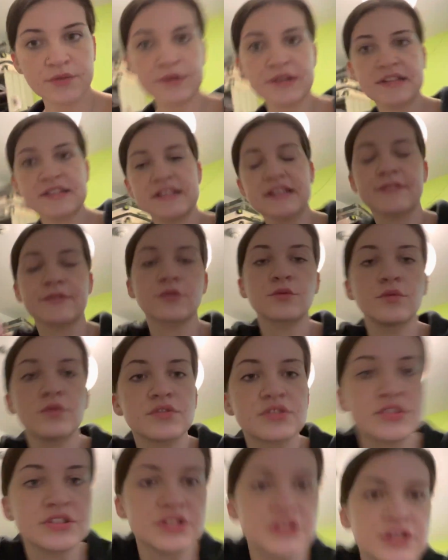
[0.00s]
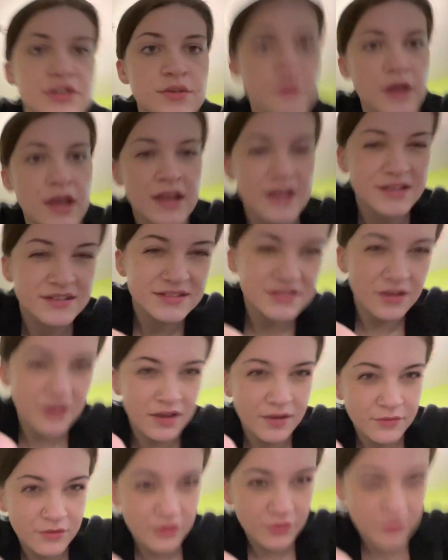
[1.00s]
and he's leaving 1:45, so
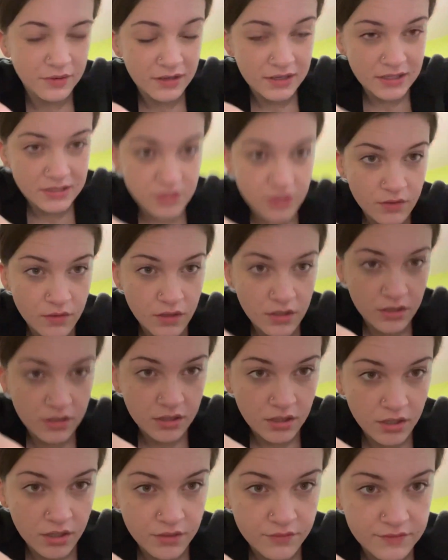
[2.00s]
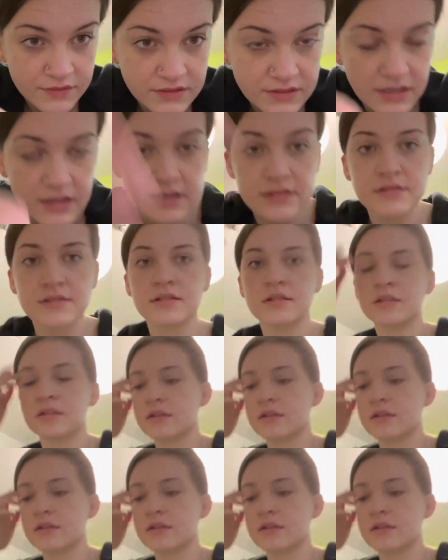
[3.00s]
I'm gonna quickly do a COVID test.